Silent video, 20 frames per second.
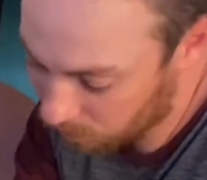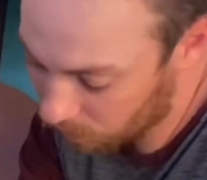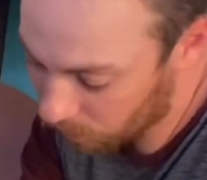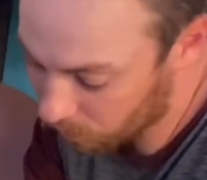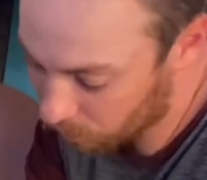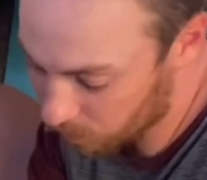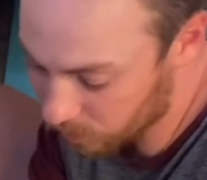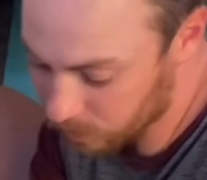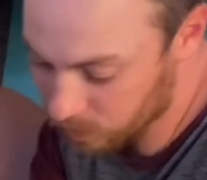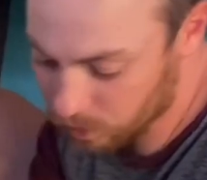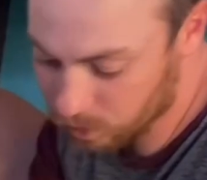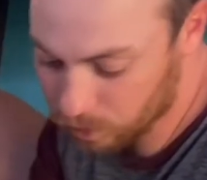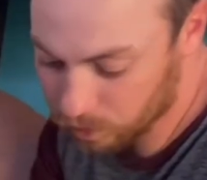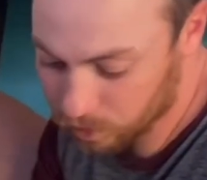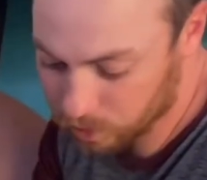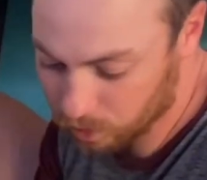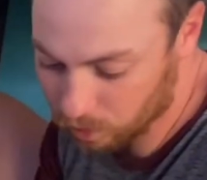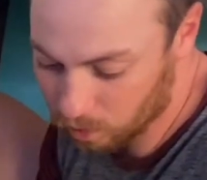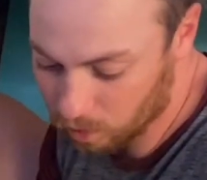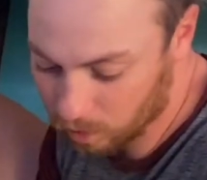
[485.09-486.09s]
The reason it took
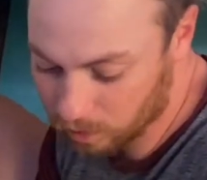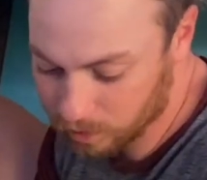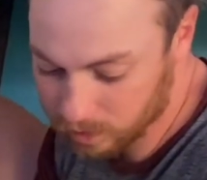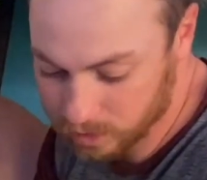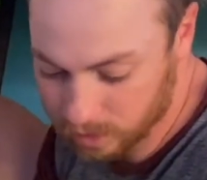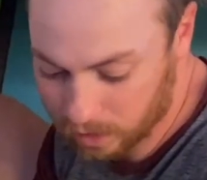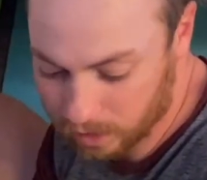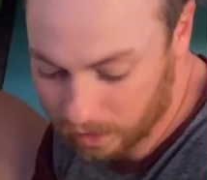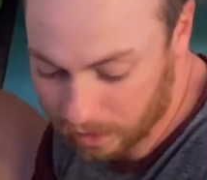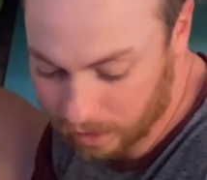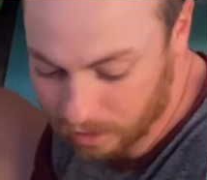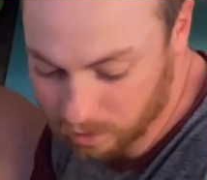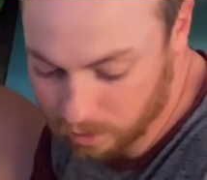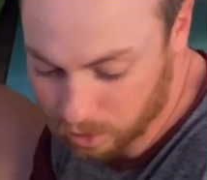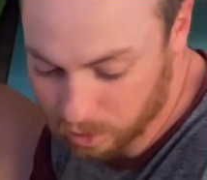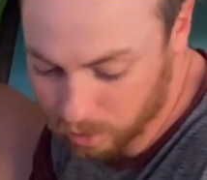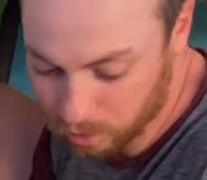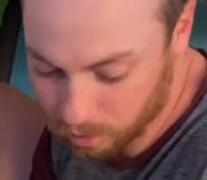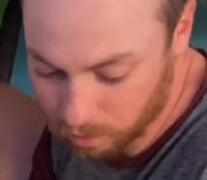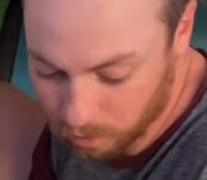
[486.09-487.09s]
so long is that I had
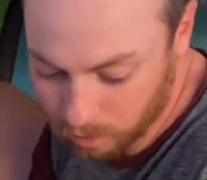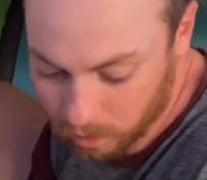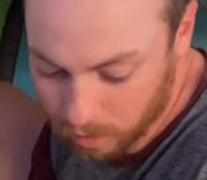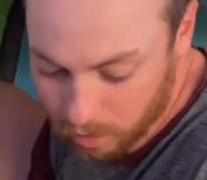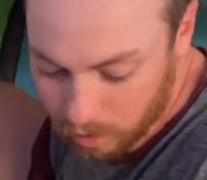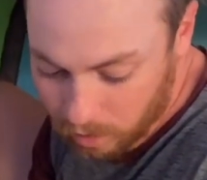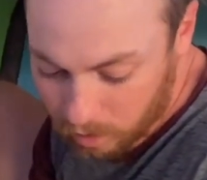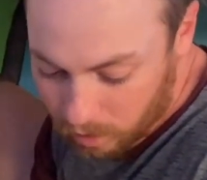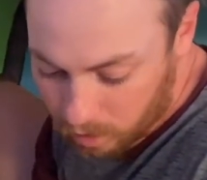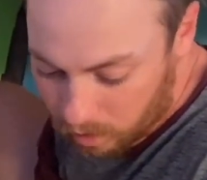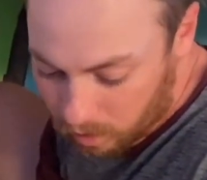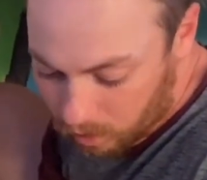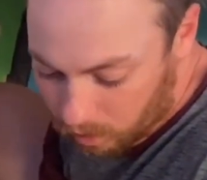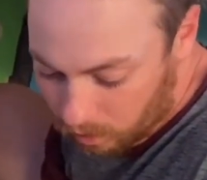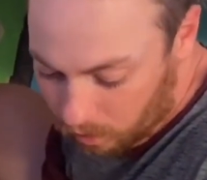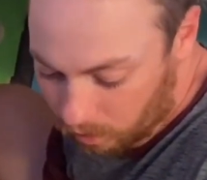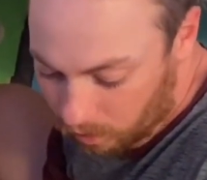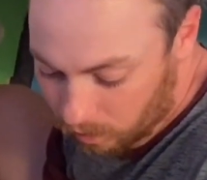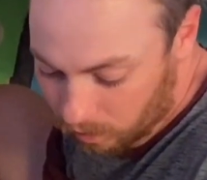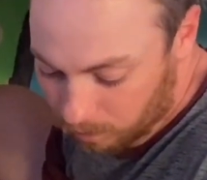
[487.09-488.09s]
to
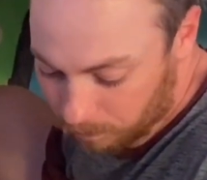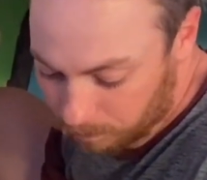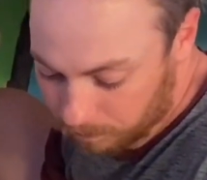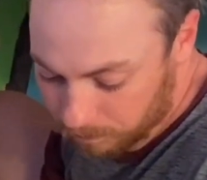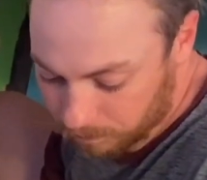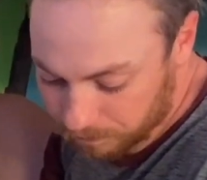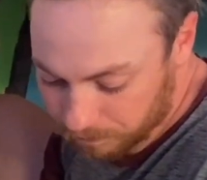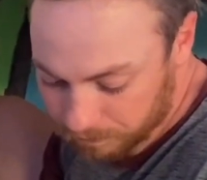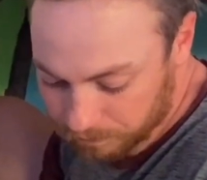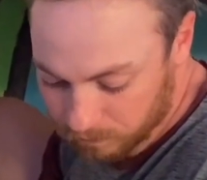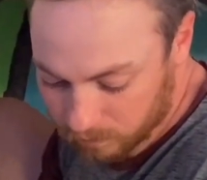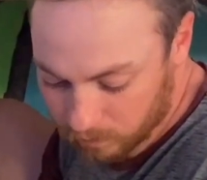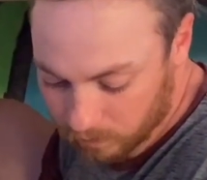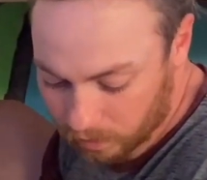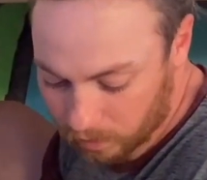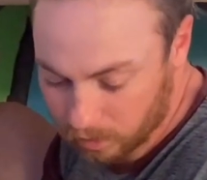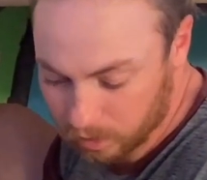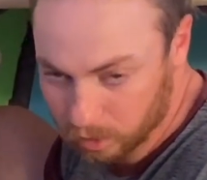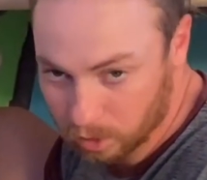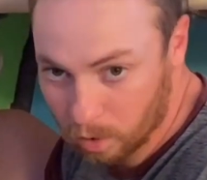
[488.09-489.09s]

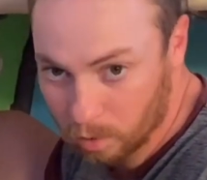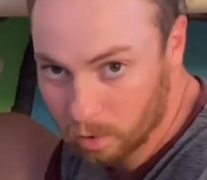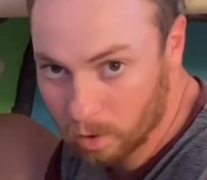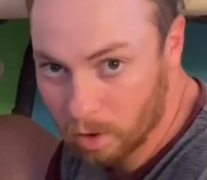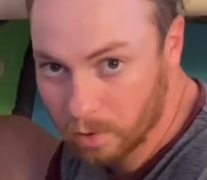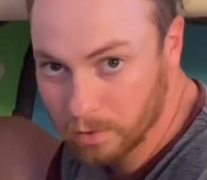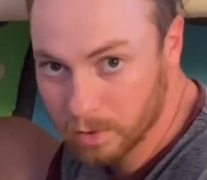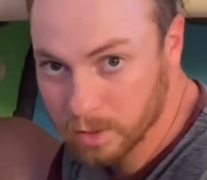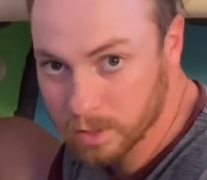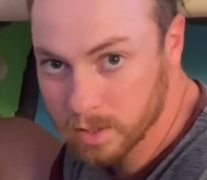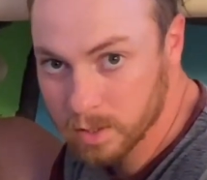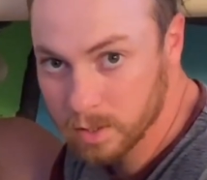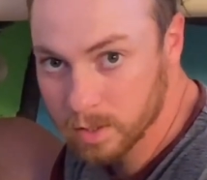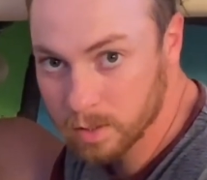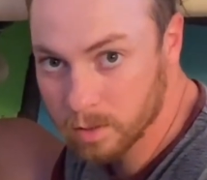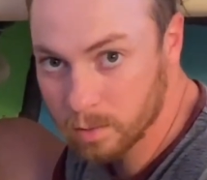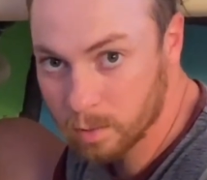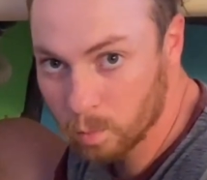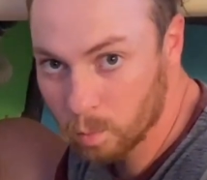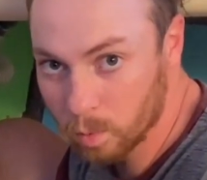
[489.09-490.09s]
coat all this
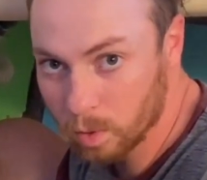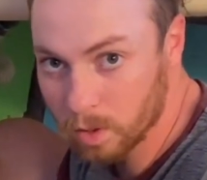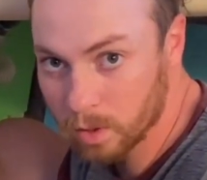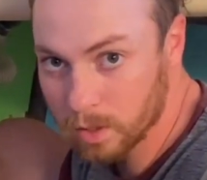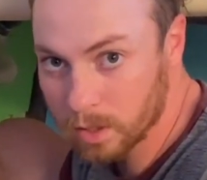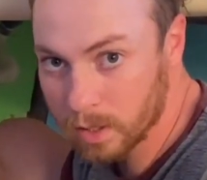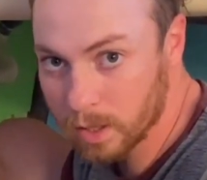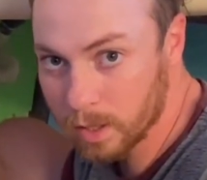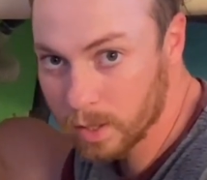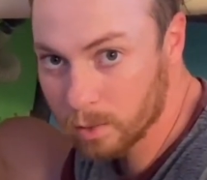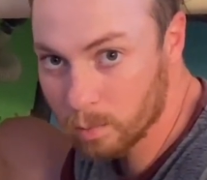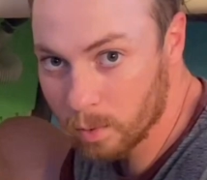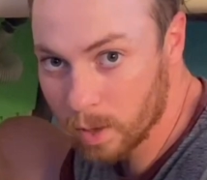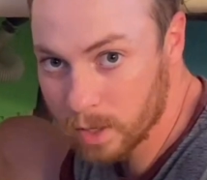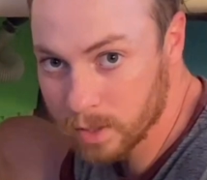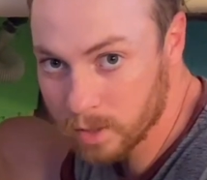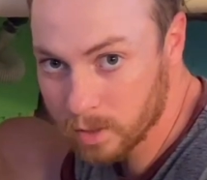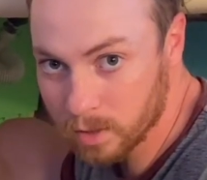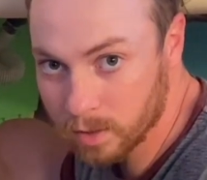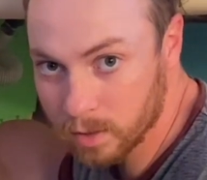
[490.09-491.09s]
wood in
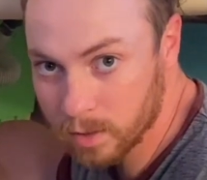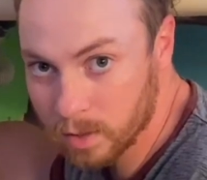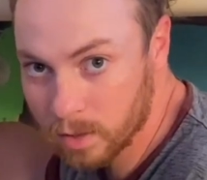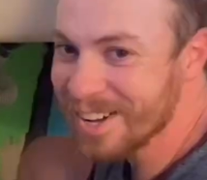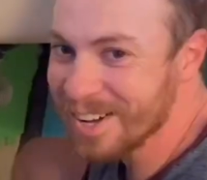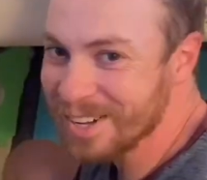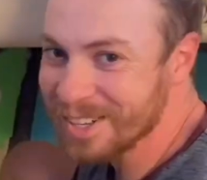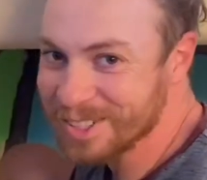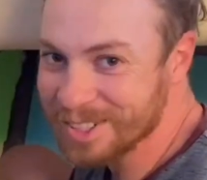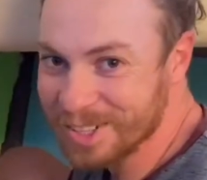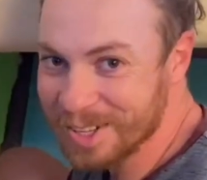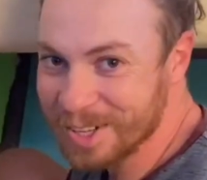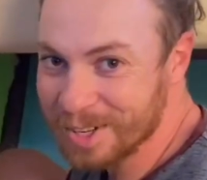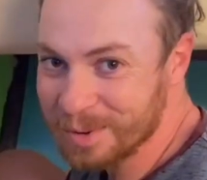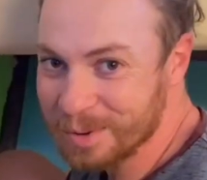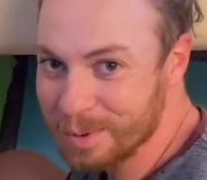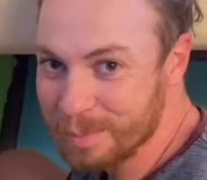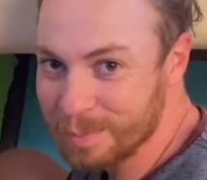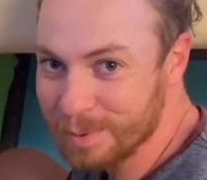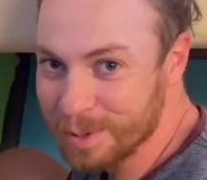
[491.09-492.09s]
resin so that it
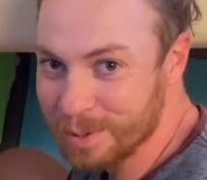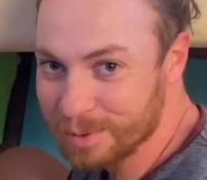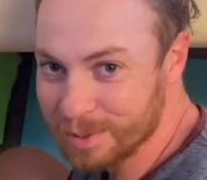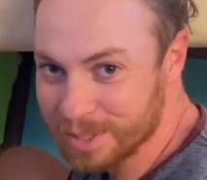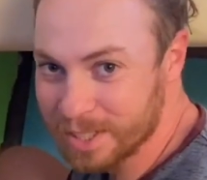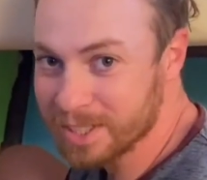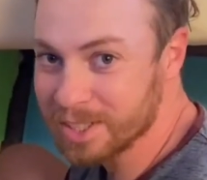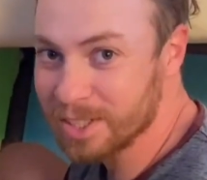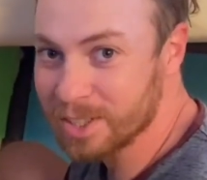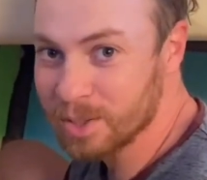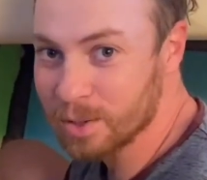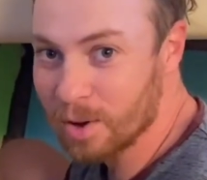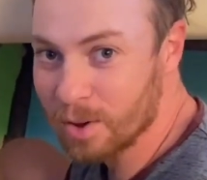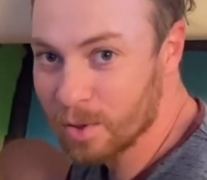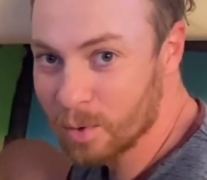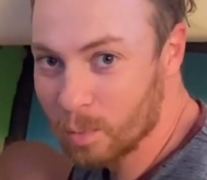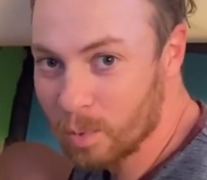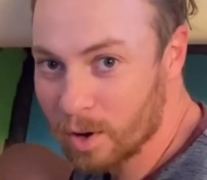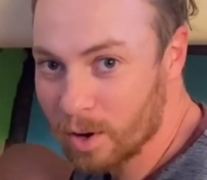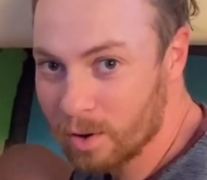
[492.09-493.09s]
would be resistant to all the
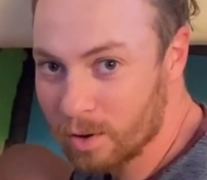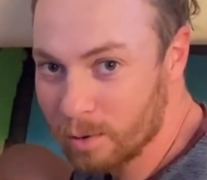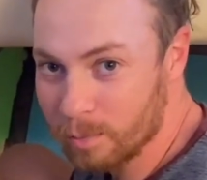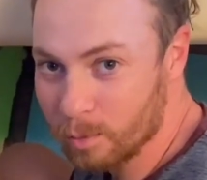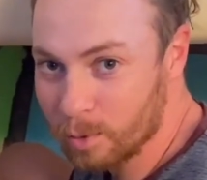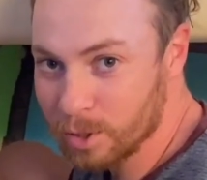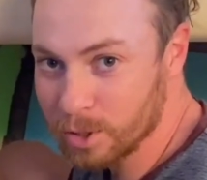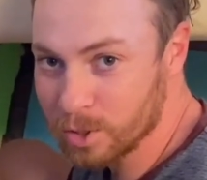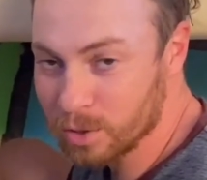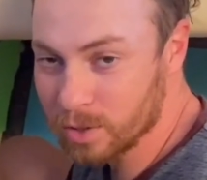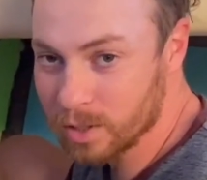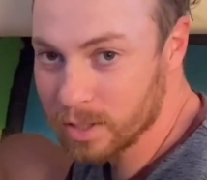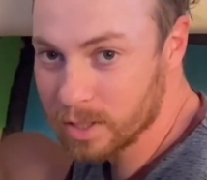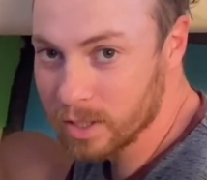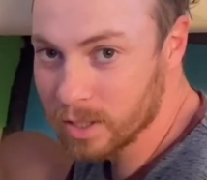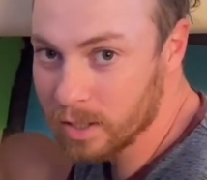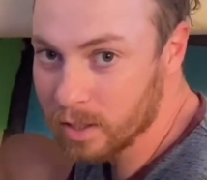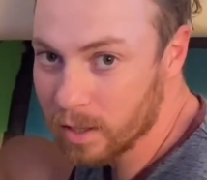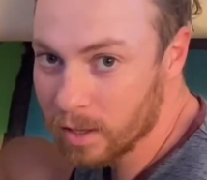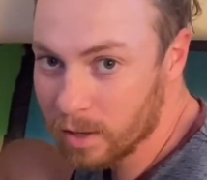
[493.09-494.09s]
water and moisture that's in
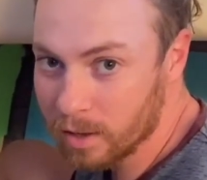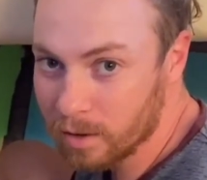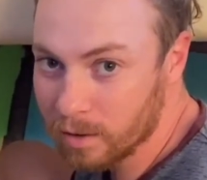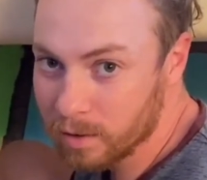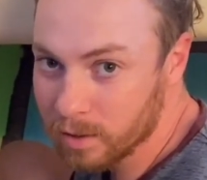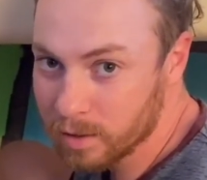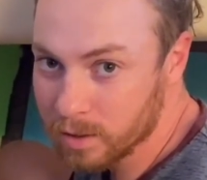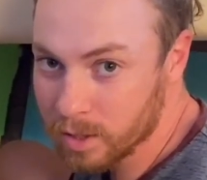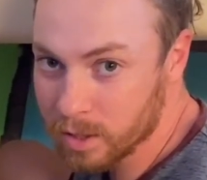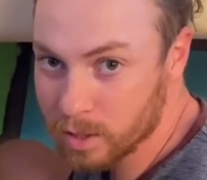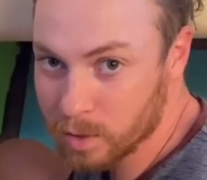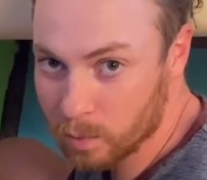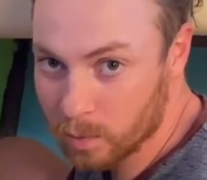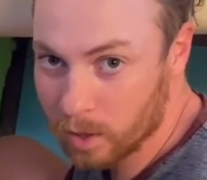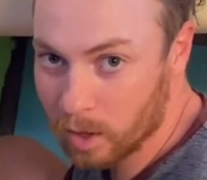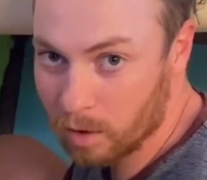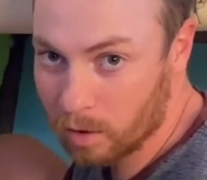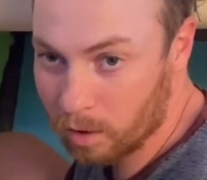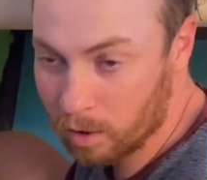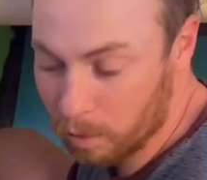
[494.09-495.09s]
the air since we
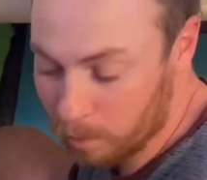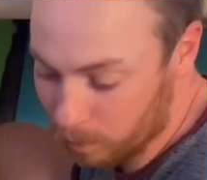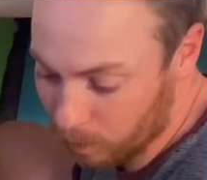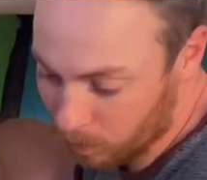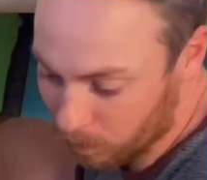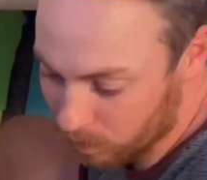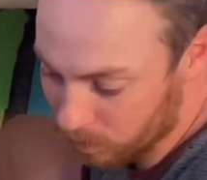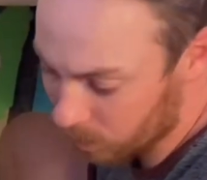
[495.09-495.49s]
are on a boat.